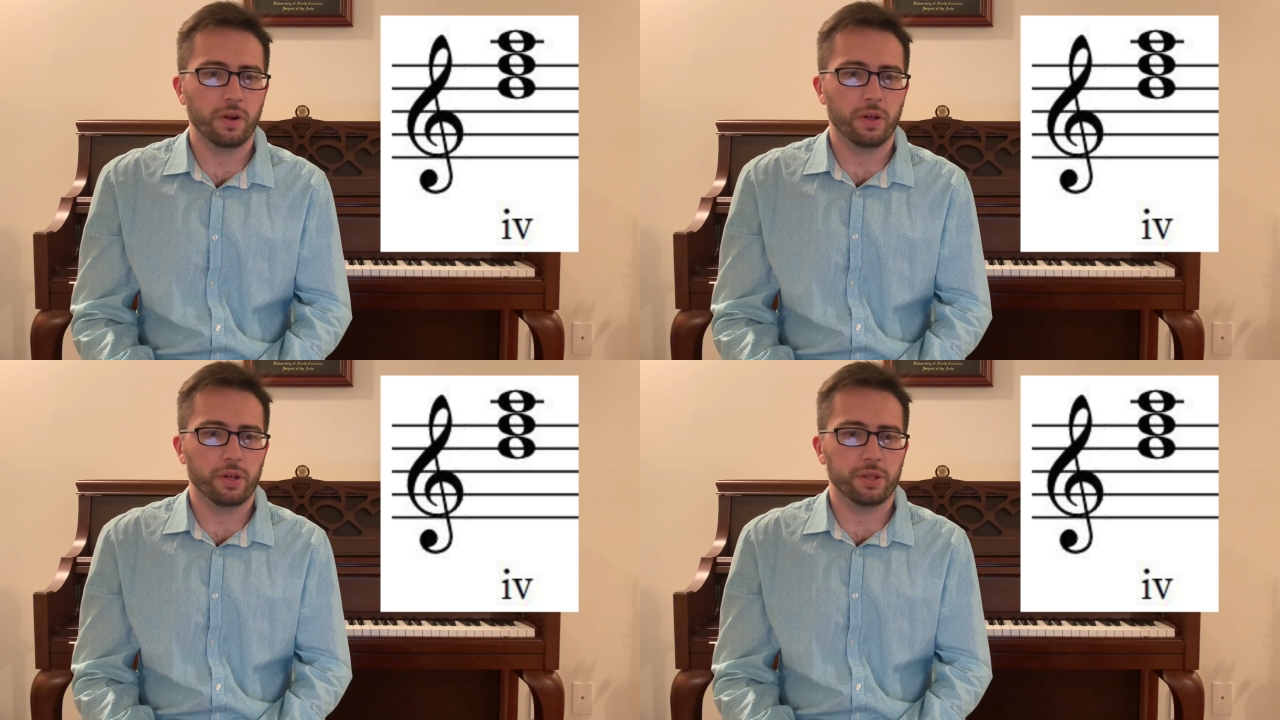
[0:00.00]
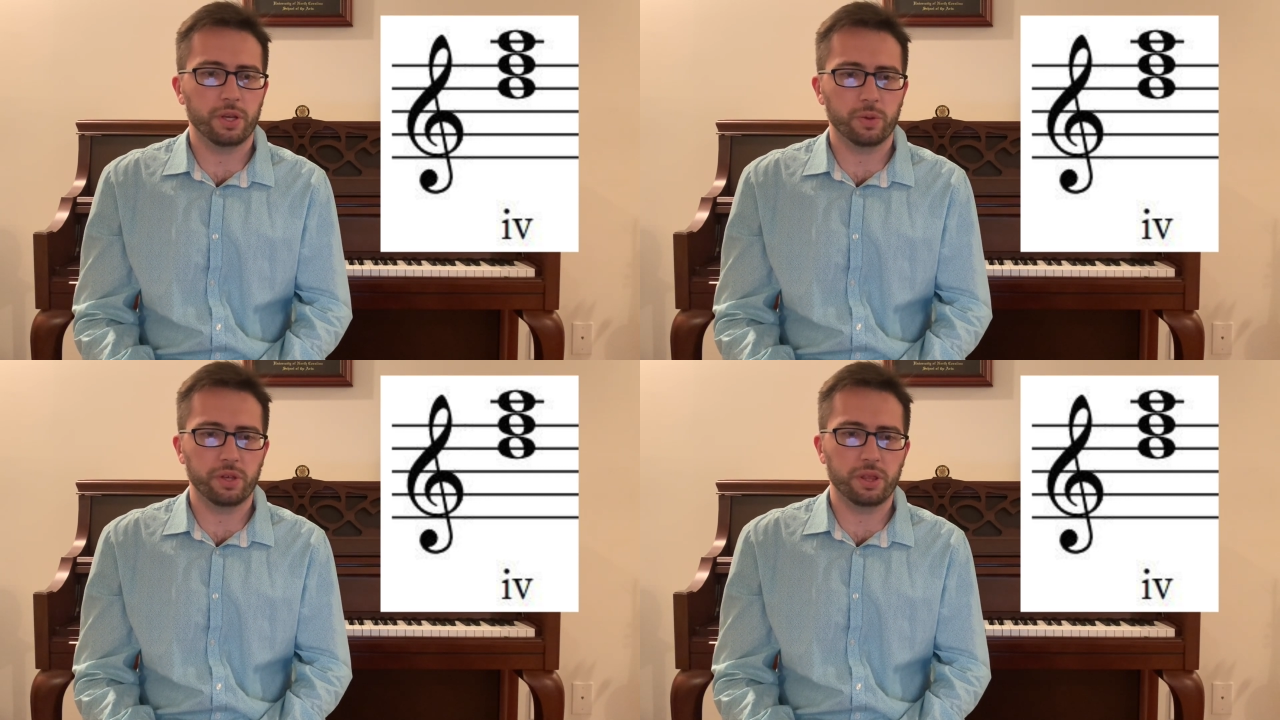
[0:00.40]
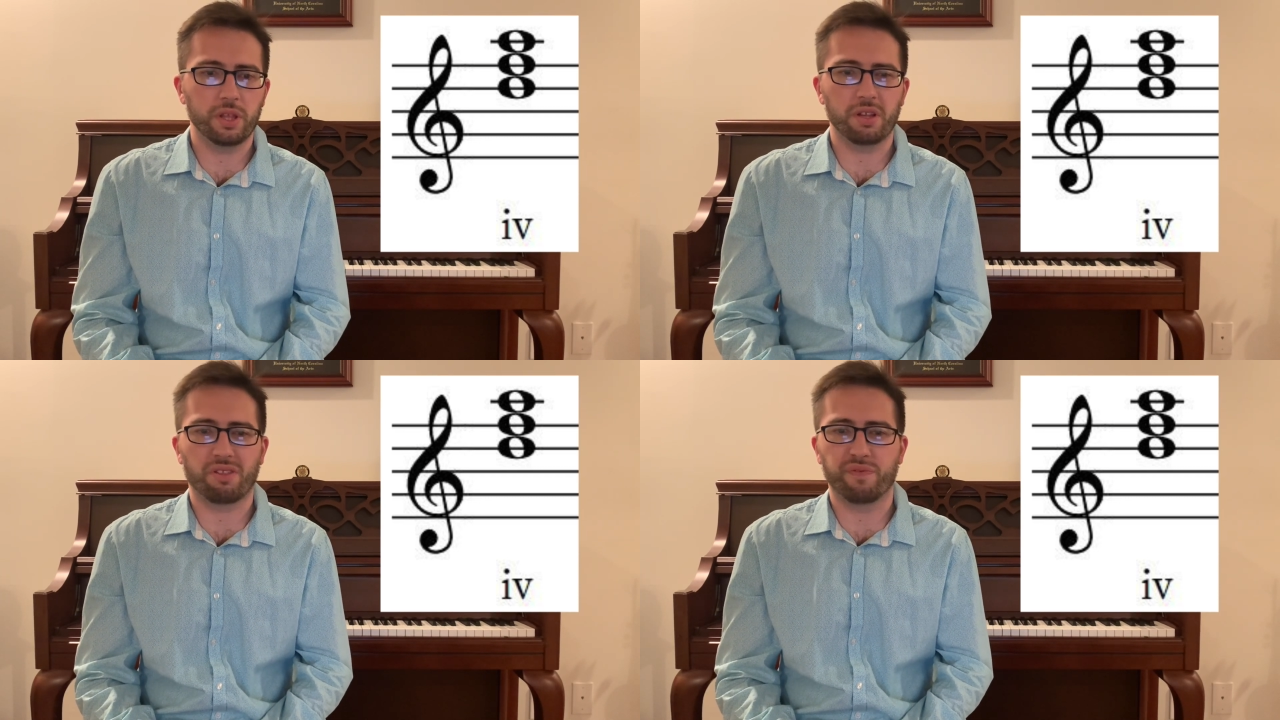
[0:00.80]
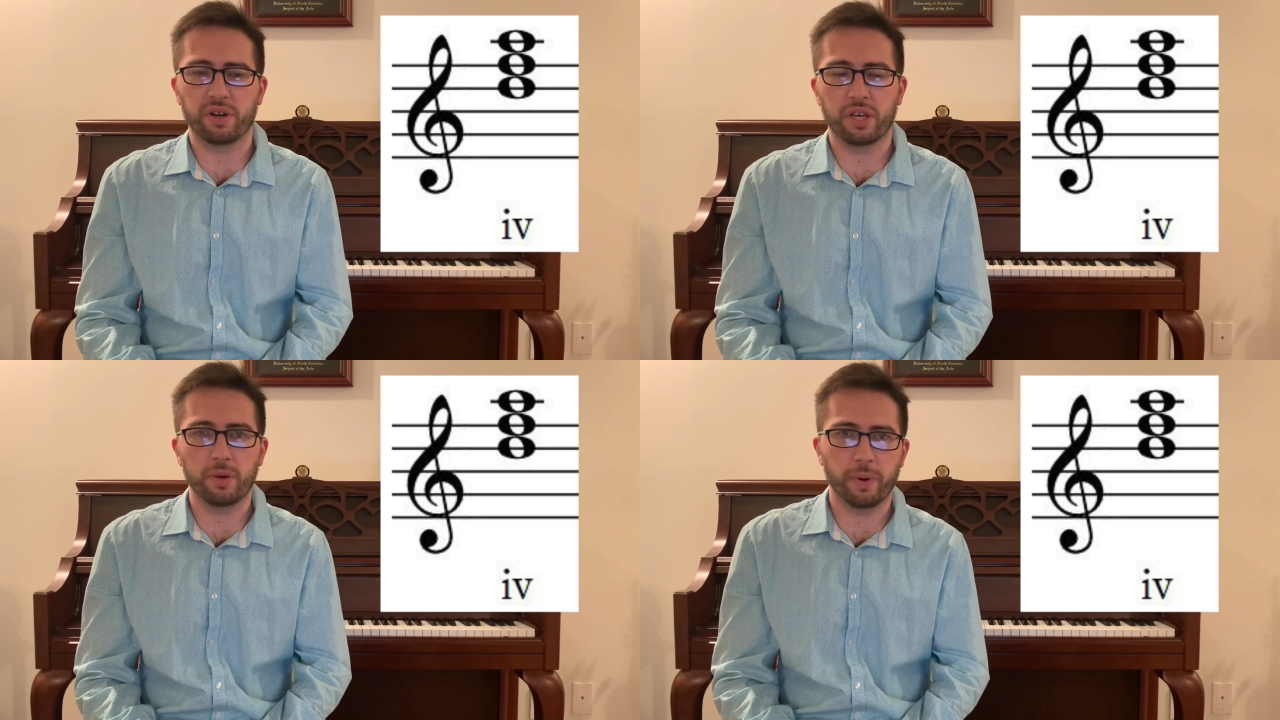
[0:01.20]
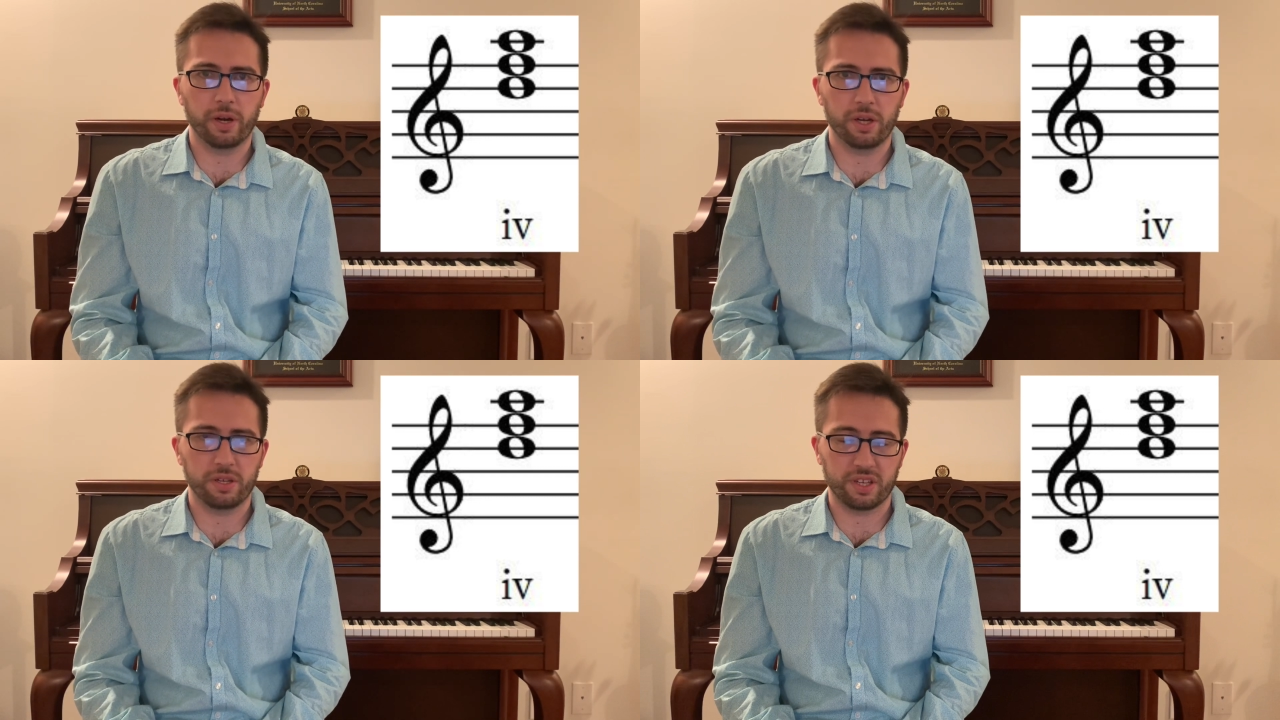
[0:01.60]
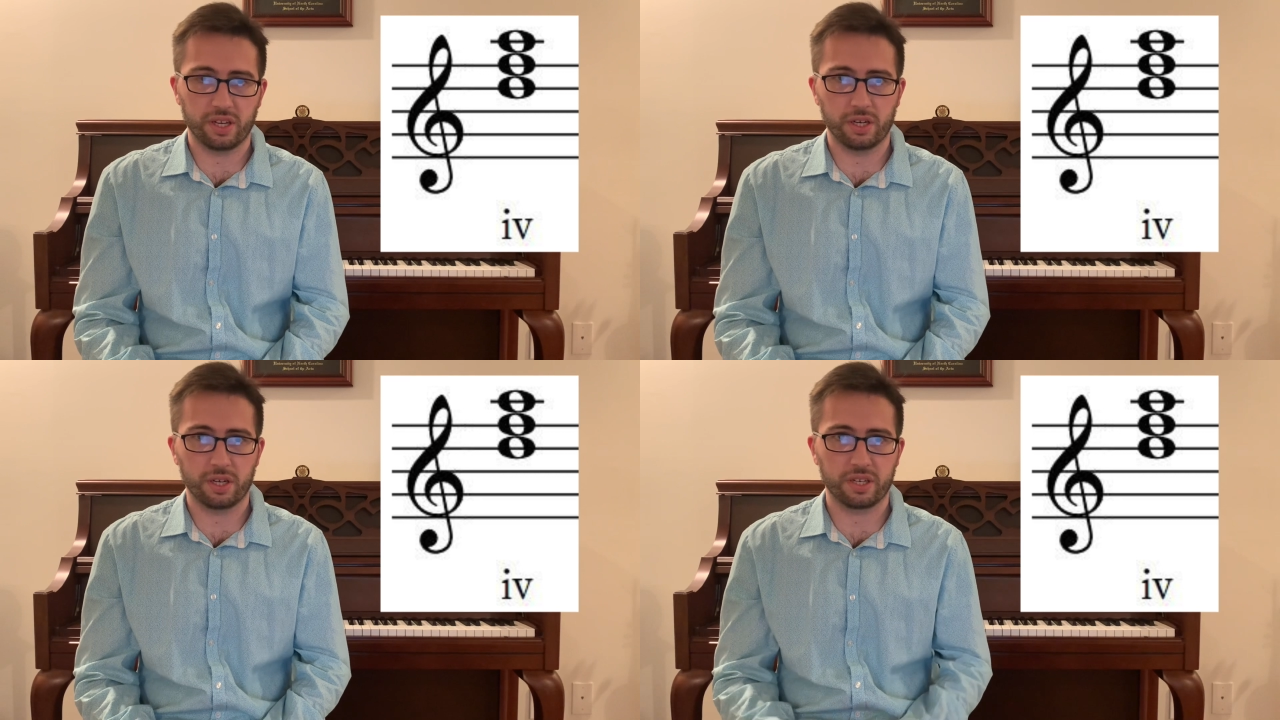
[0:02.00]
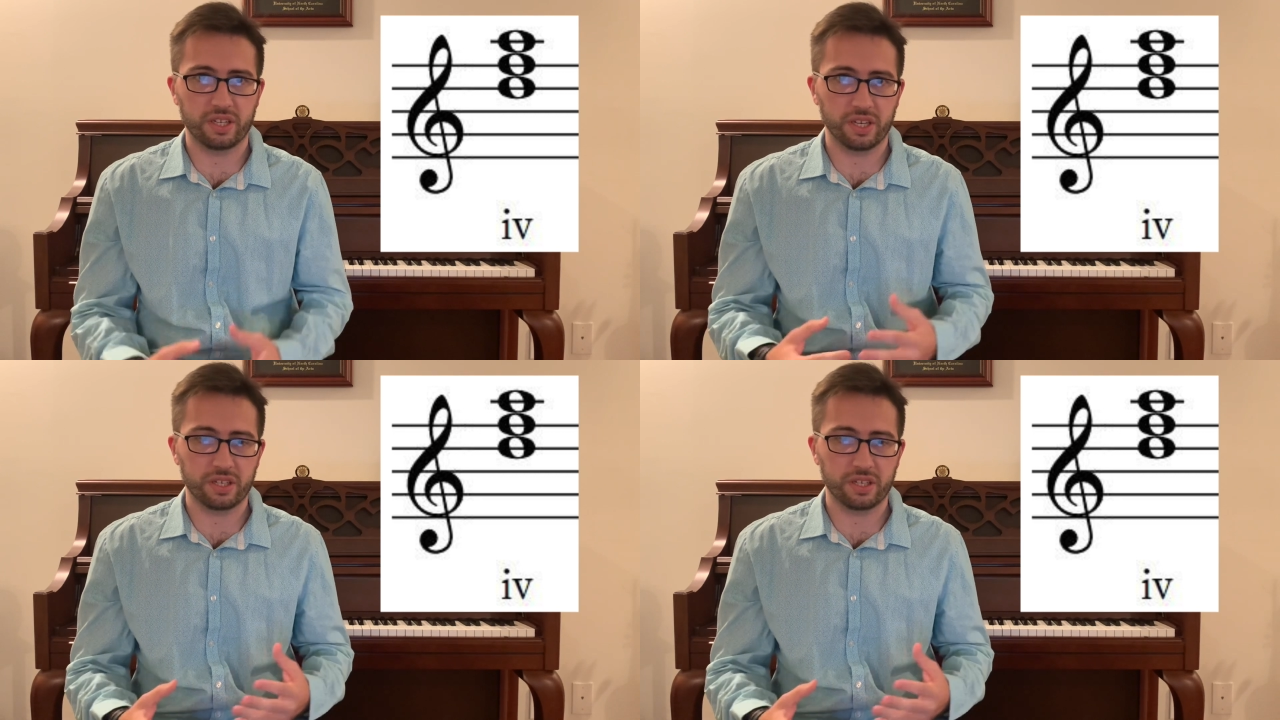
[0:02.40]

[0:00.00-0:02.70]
The only thing that's funky about it is that it exists